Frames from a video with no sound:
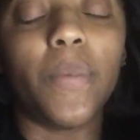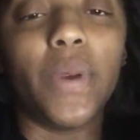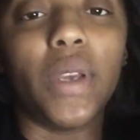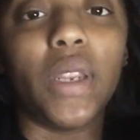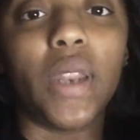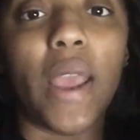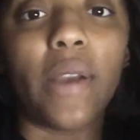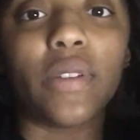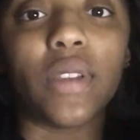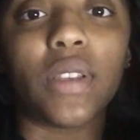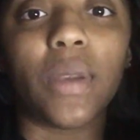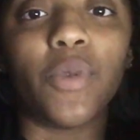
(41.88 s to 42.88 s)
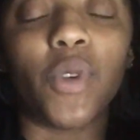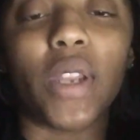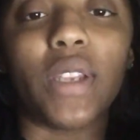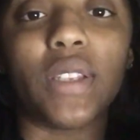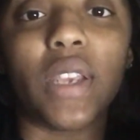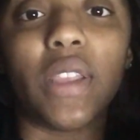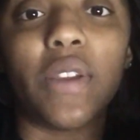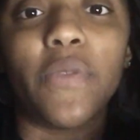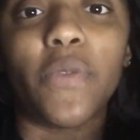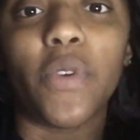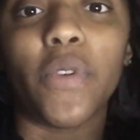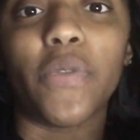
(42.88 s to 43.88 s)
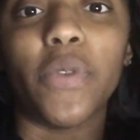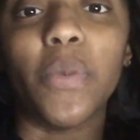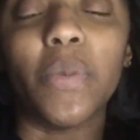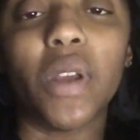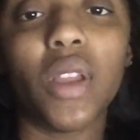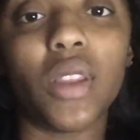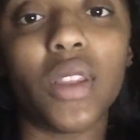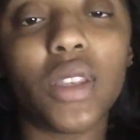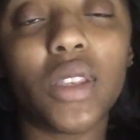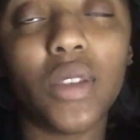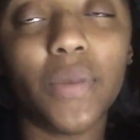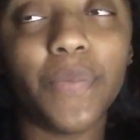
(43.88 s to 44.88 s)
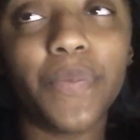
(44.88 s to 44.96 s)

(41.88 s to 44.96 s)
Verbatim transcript: but now since I'm trying to stay there for a few months,